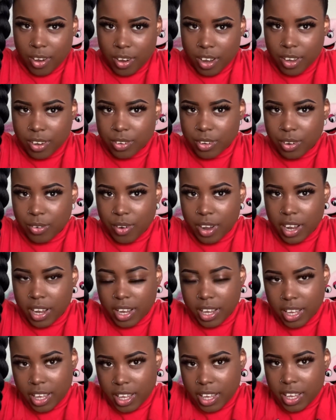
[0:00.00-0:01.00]
I don't know why.
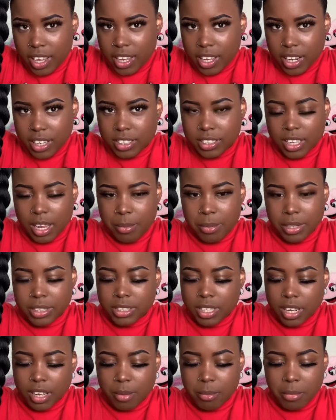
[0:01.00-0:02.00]
It just happened. I sound
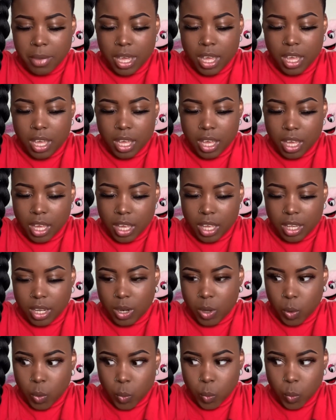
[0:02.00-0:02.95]
like a man.